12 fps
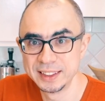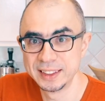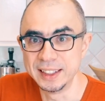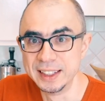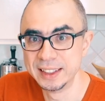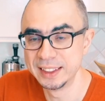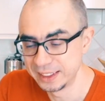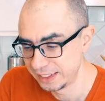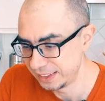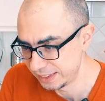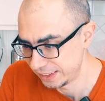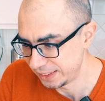
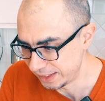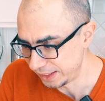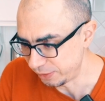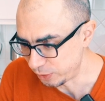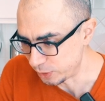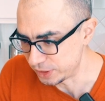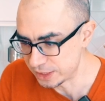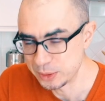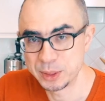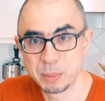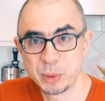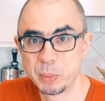Of course, it's
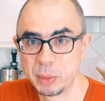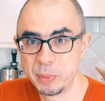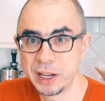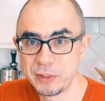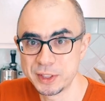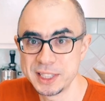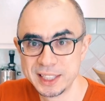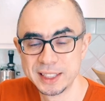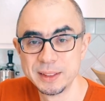not a proper breakfast,